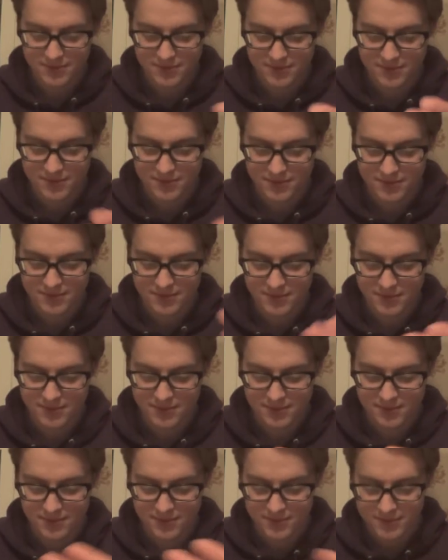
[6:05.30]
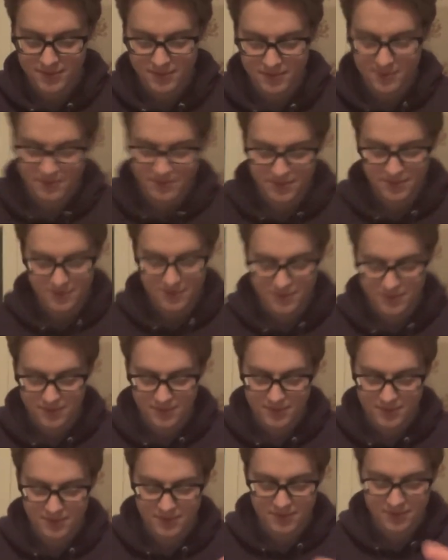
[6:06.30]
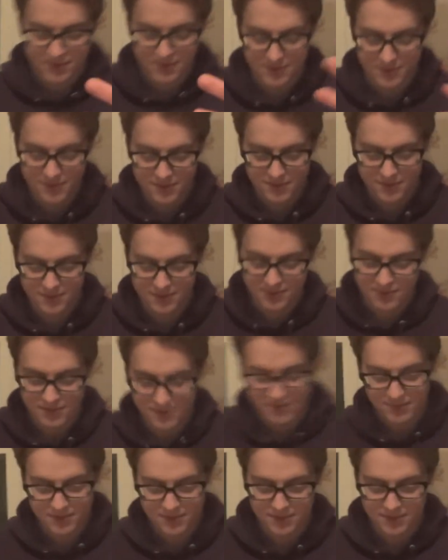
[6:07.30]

This person isn't speaking.